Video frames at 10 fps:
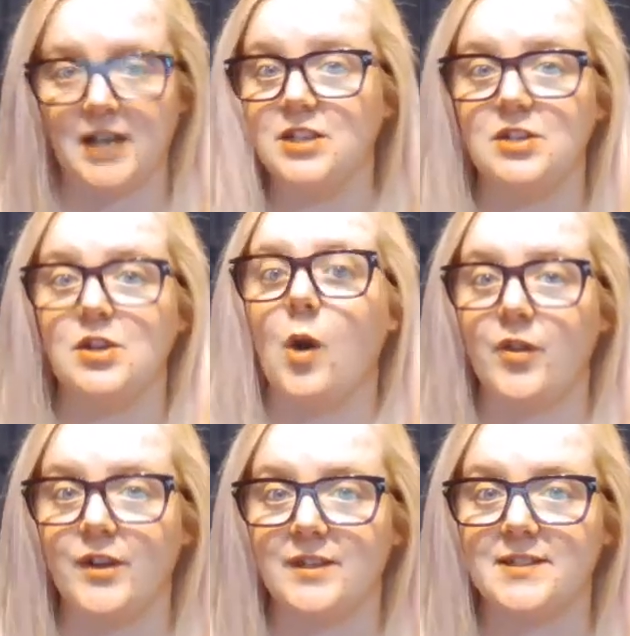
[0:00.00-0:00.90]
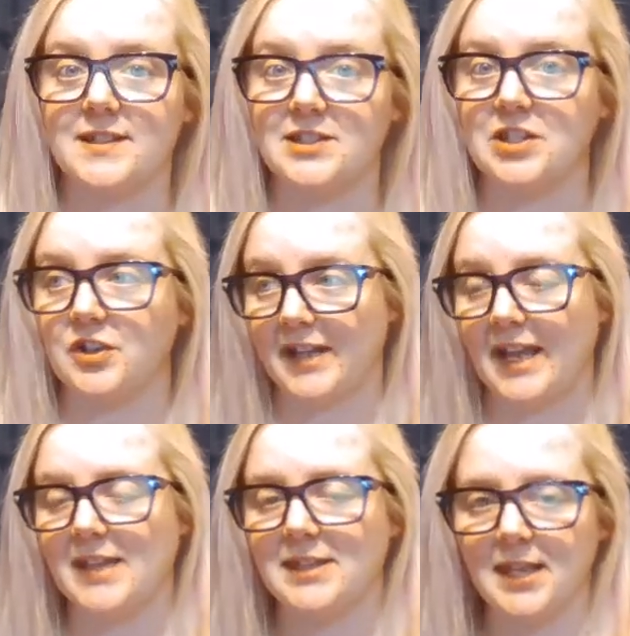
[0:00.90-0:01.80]
I didn't know this until like
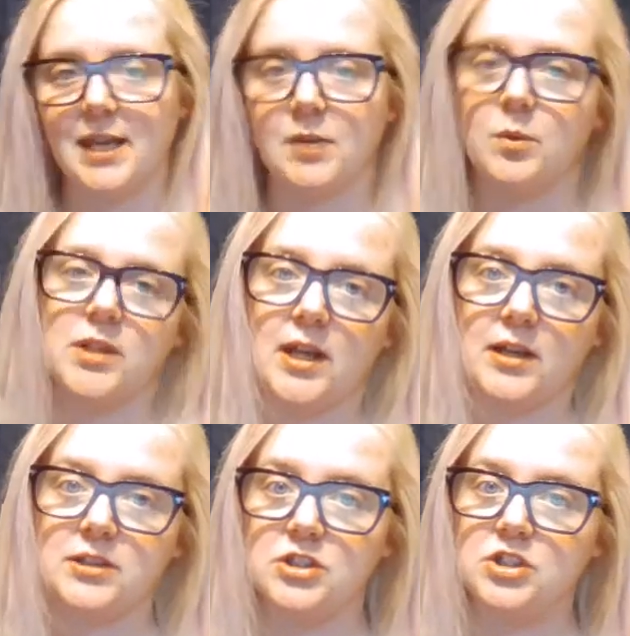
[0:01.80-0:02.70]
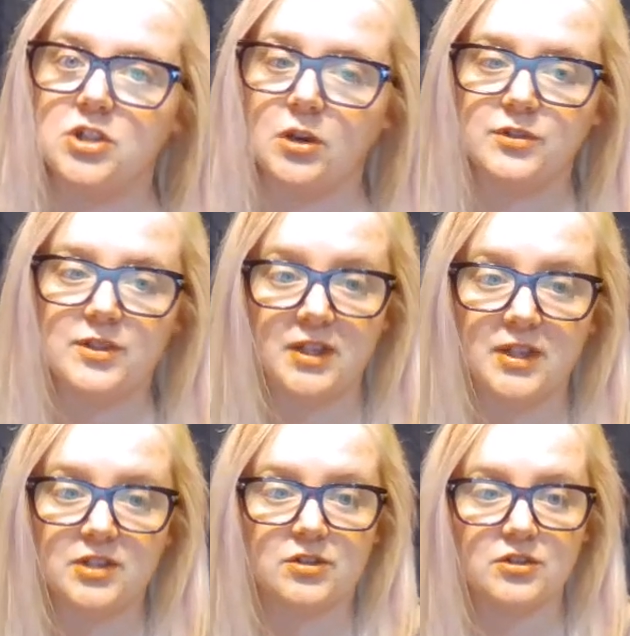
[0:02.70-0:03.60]
at the end when they actually showed some
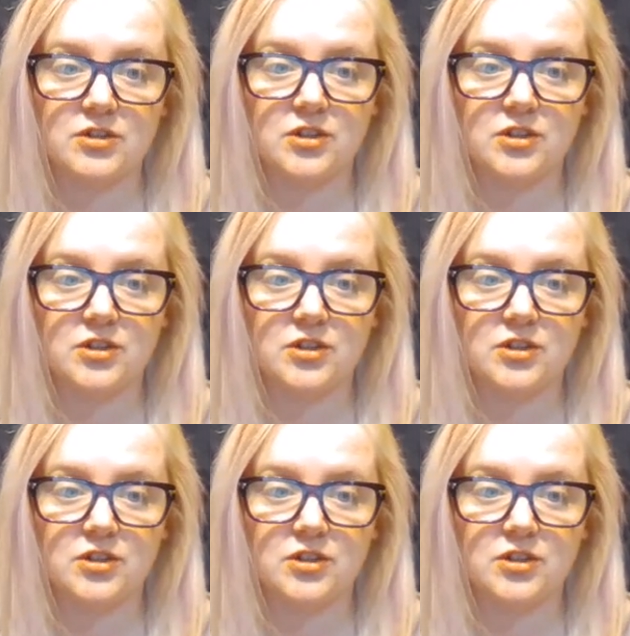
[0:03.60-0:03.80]
pictures.